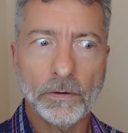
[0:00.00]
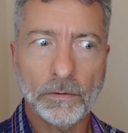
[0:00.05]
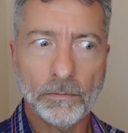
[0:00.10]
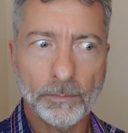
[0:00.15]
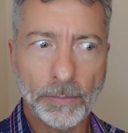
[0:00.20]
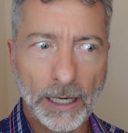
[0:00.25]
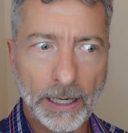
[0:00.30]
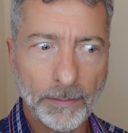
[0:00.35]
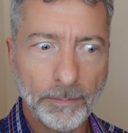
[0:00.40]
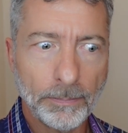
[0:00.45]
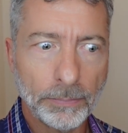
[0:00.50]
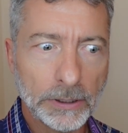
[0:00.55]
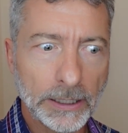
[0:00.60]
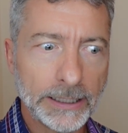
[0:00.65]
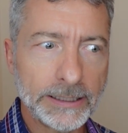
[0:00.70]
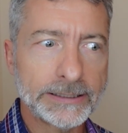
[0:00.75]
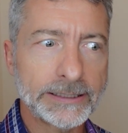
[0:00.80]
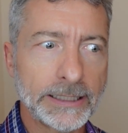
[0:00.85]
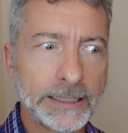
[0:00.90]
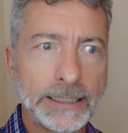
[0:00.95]
by
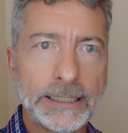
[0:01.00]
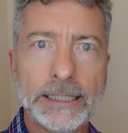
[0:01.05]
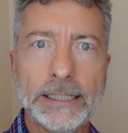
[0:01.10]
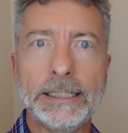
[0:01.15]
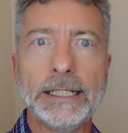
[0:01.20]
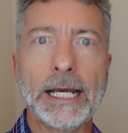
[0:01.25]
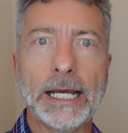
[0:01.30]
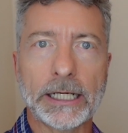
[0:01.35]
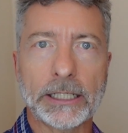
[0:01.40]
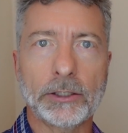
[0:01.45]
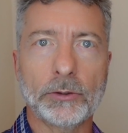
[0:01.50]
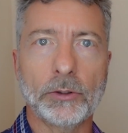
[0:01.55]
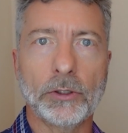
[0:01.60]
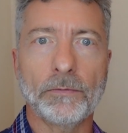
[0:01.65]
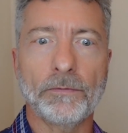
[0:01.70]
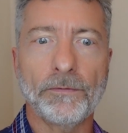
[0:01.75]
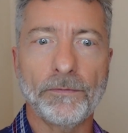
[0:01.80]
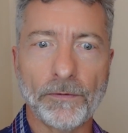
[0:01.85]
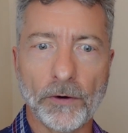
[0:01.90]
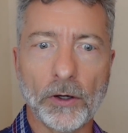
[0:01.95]
placing
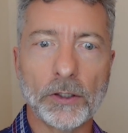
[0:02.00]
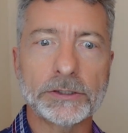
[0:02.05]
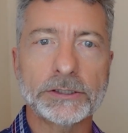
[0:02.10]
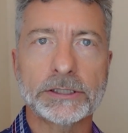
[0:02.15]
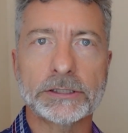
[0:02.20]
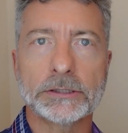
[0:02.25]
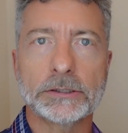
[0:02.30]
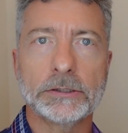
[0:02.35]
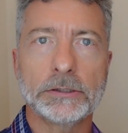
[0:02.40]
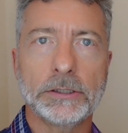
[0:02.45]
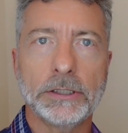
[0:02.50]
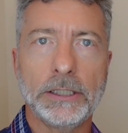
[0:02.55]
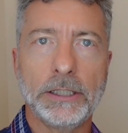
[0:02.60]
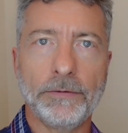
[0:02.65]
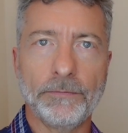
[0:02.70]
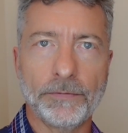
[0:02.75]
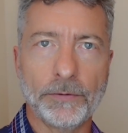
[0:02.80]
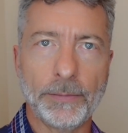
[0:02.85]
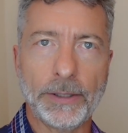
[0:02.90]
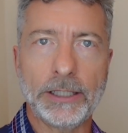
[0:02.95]
inaccurate, false
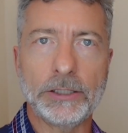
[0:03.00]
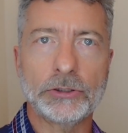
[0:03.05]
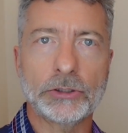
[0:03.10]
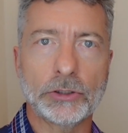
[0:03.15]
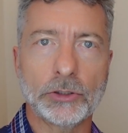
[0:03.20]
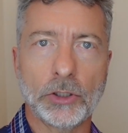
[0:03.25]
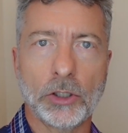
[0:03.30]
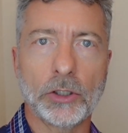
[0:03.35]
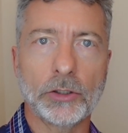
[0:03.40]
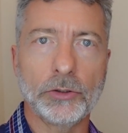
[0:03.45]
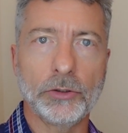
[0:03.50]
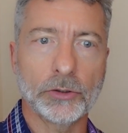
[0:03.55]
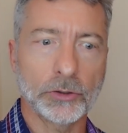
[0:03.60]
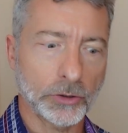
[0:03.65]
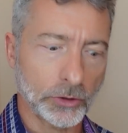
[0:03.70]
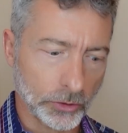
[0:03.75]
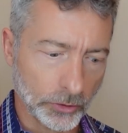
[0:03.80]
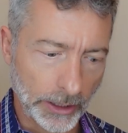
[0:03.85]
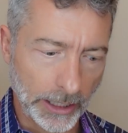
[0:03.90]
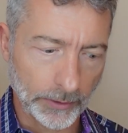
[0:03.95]
information on your
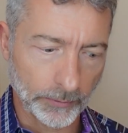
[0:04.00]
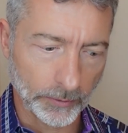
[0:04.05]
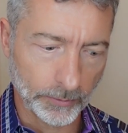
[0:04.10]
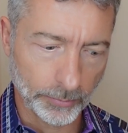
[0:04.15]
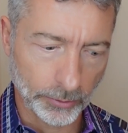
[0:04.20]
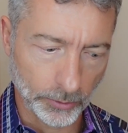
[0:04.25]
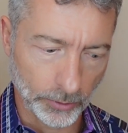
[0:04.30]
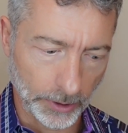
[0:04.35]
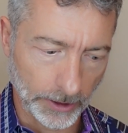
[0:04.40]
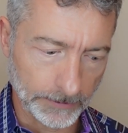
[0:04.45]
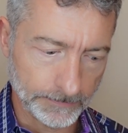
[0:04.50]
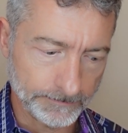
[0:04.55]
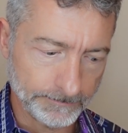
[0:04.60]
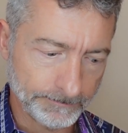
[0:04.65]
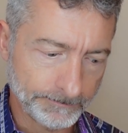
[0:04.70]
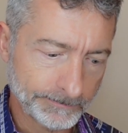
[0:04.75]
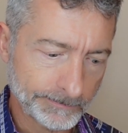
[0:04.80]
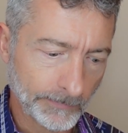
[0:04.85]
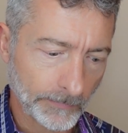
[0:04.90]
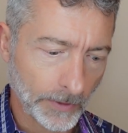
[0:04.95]
credit report.
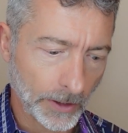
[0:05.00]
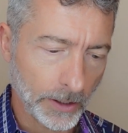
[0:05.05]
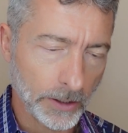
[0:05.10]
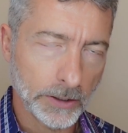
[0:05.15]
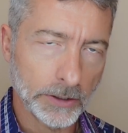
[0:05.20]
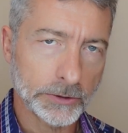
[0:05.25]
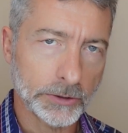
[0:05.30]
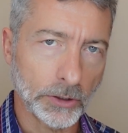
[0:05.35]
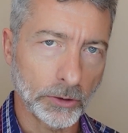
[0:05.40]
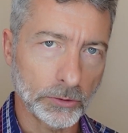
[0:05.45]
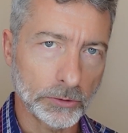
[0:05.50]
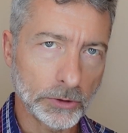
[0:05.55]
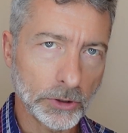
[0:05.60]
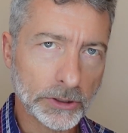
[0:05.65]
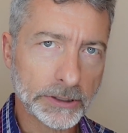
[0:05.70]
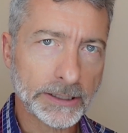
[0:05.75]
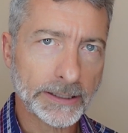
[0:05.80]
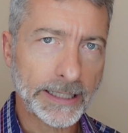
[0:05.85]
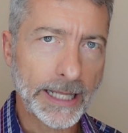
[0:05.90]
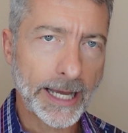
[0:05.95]
So
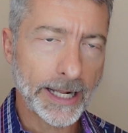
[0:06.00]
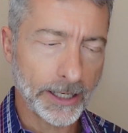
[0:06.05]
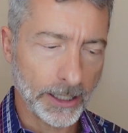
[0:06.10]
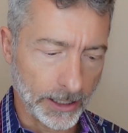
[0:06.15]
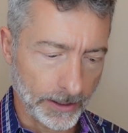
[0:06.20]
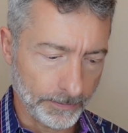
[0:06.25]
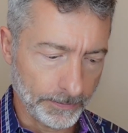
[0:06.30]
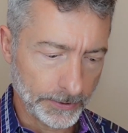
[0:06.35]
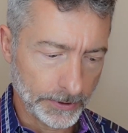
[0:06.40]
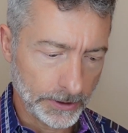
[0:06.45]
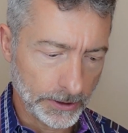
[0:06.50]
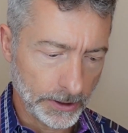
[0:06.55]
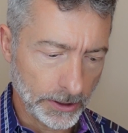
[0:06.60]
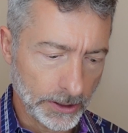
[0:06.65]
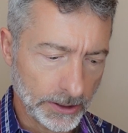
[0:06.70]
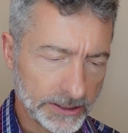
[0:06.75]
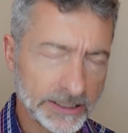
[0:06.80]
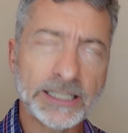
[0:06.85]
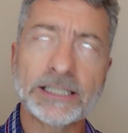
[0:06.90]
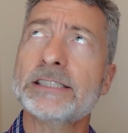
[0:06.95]
look that up.
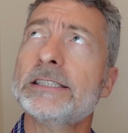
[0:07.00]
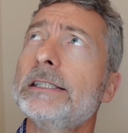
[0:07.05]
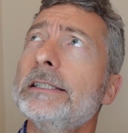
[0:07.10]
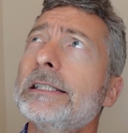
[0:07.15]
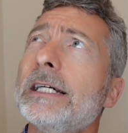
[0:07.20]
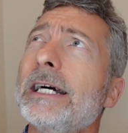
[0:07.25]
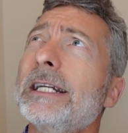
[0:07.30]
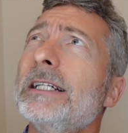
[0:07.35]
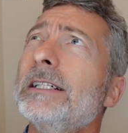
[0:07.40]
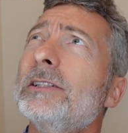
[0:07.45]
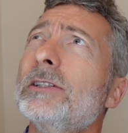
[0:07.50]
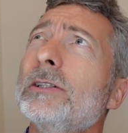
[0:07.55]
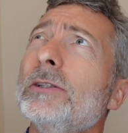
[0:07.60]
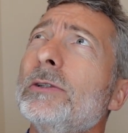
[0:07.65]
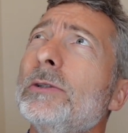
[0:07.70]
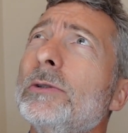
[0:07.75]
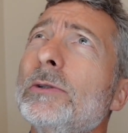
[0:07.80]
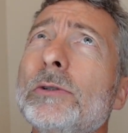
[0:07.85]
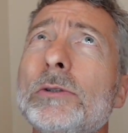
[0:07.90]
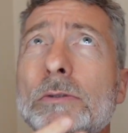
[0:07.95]

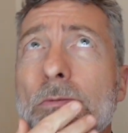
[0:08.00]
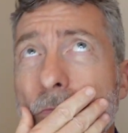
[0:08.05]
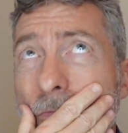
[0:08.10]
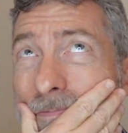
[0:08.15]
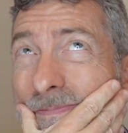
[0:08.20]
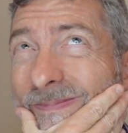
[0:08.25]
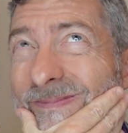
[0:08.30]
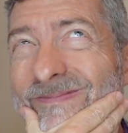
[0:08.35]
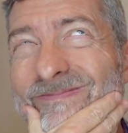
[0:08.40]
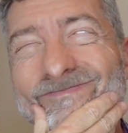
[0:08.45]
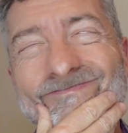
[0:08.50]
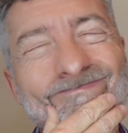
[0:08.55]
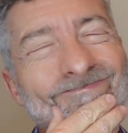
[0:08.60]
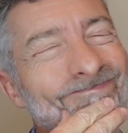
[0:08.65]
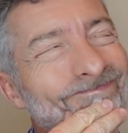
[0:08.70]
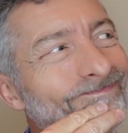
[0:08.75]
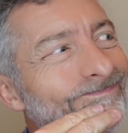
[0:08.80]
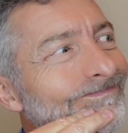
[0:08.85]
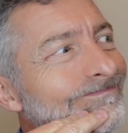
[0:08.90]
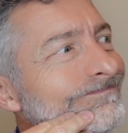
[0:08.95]

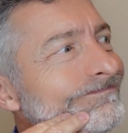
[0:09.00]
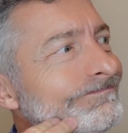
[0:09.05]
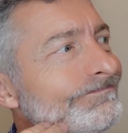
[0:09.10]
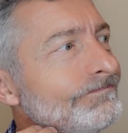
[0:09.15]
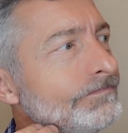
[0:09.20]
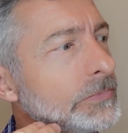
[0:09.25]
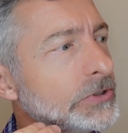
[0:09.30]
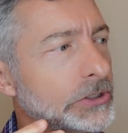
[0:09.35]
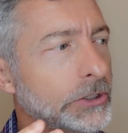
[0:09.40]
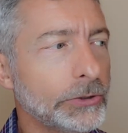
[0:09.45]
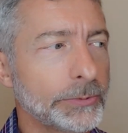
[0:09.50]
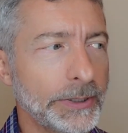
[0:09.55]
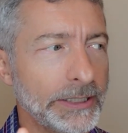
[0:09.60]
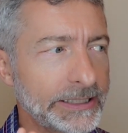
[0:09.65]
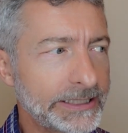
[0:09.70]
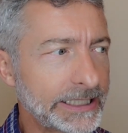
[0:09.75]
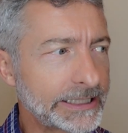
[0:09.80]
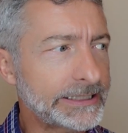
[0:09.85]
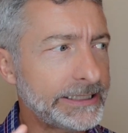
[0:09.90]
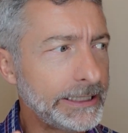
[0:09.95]

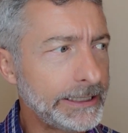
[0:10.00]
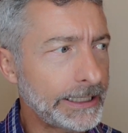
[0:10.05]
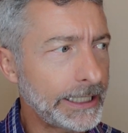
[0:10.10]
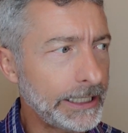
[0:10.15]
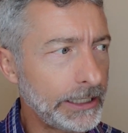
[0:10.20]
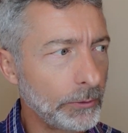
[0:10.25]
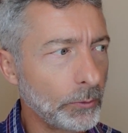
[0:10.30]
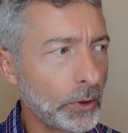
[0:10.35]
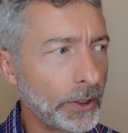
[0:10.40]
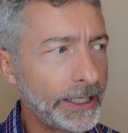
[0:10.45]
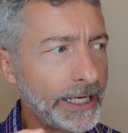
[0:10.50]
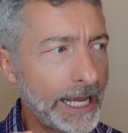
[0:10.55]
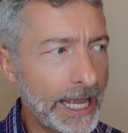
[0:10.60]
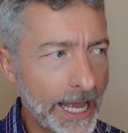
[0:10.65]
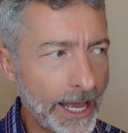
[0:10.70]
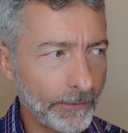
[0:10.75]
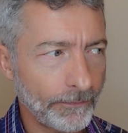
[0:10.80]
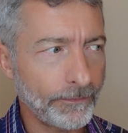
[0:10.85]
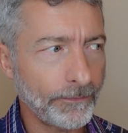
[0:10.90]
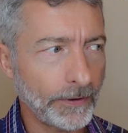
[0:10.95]

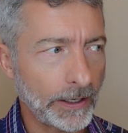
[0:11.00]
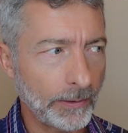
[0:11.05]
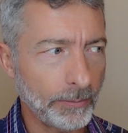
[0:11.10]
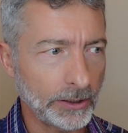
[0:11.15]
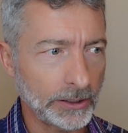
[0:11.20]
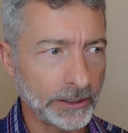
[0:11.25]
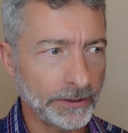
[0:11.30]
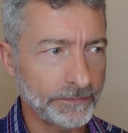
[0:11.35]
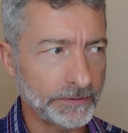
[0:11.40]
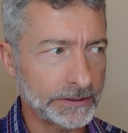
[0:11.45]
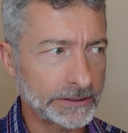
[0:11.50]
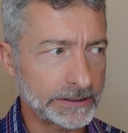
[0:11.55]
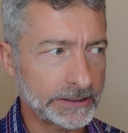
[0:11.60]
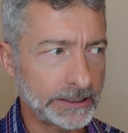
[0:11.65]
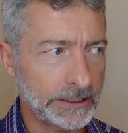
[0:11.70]
1681F, I believe is